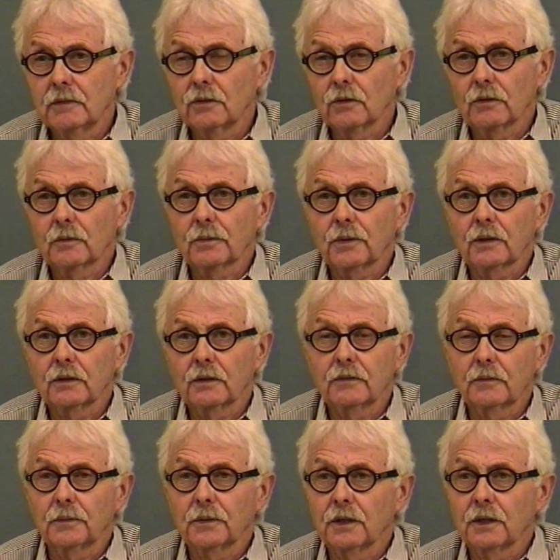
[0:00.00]
the northern part
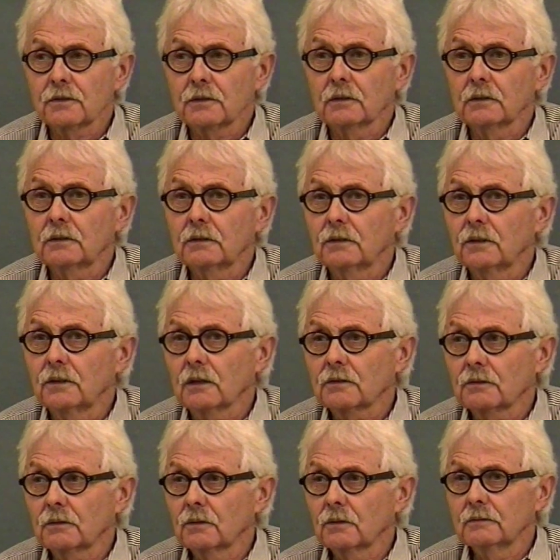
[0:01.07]
of the peninsula to
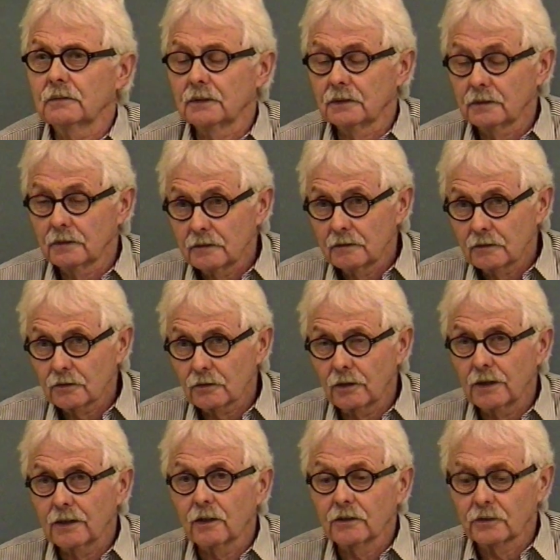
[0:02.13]
Dallas Road,
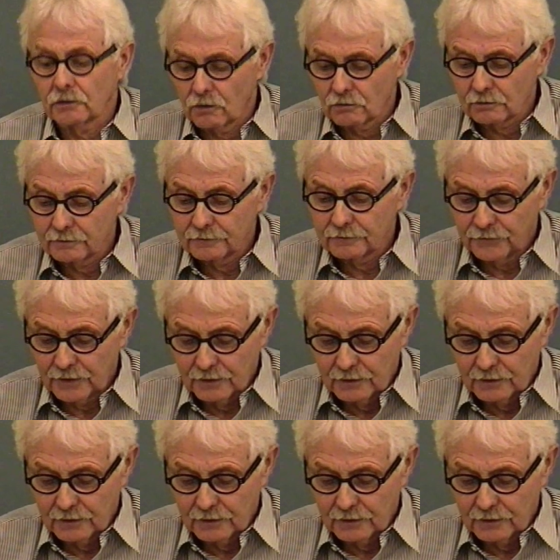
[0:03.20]
training on their own.